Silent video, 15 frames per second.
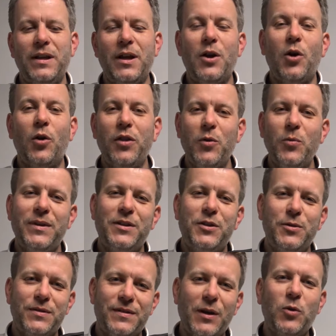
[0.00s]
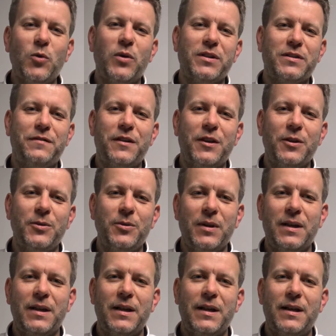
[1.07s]
although we do sell quite a few,
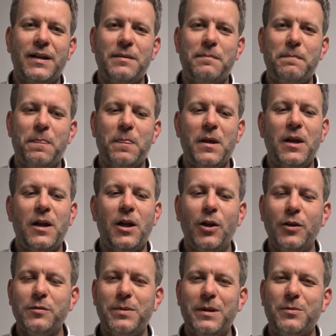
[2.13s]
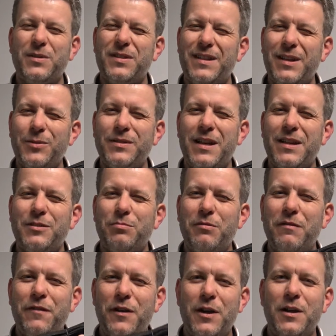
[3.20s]
a lot of people still tend to
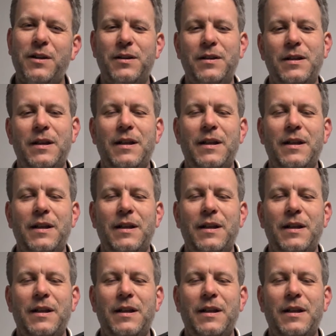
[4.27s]
prefer